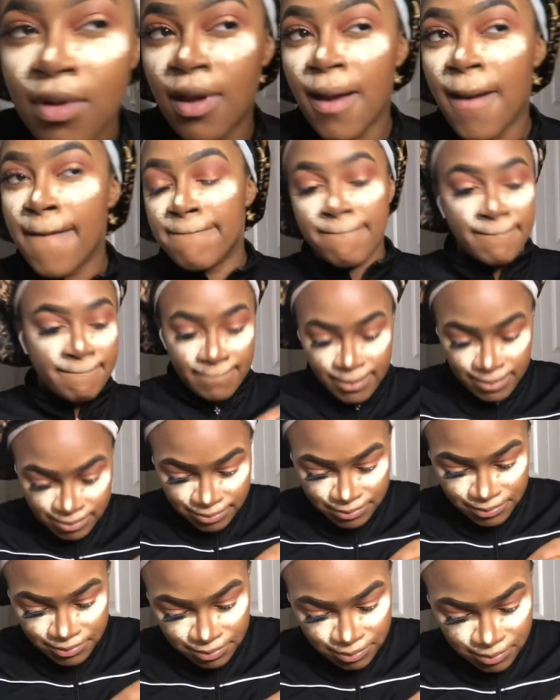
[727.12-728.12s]
know,
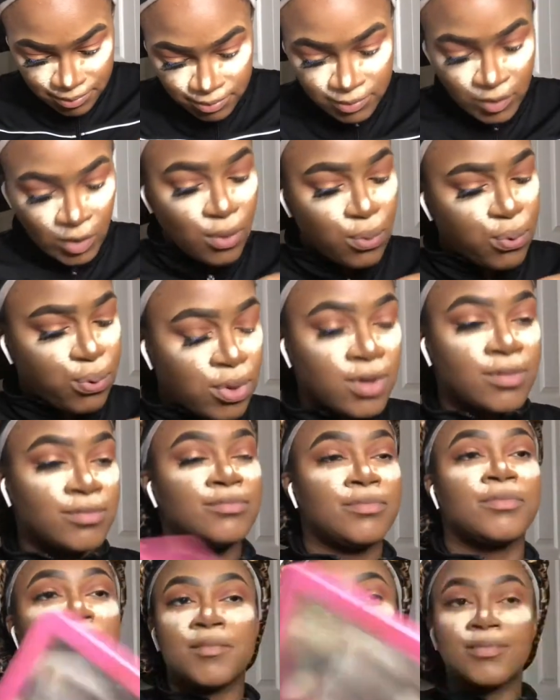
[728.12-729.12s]
a good
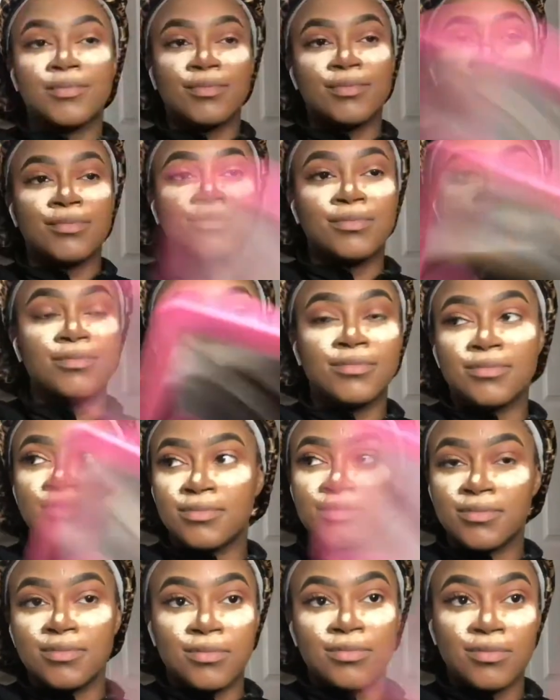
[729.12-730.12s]
highlighted bright
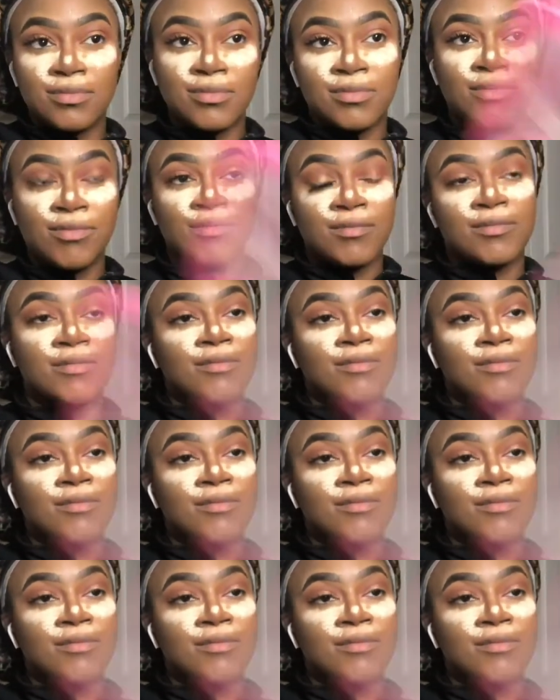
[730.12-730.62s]
under eye.